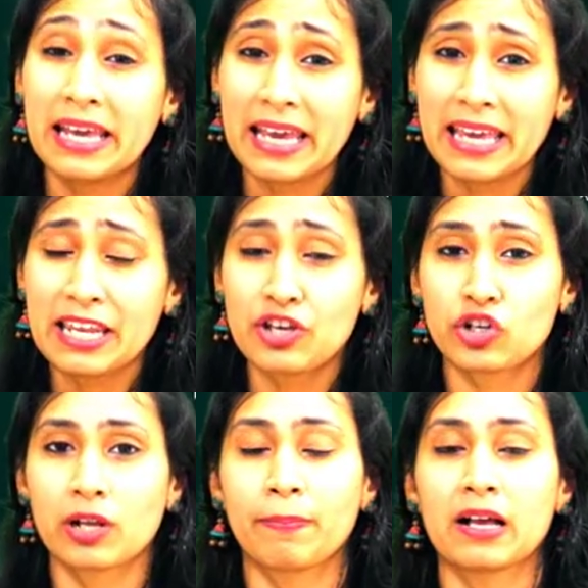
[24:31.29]

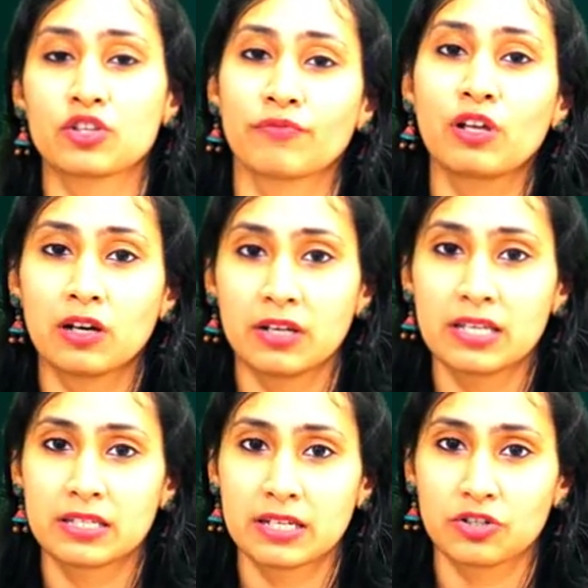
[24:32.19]
initial parts of your learning
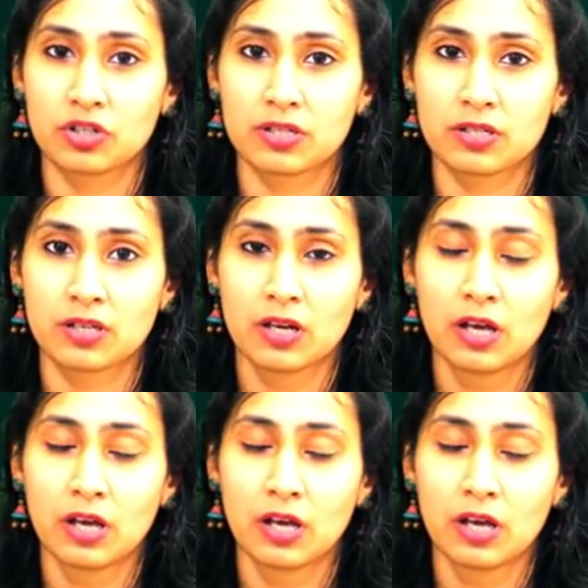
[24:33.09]
stages.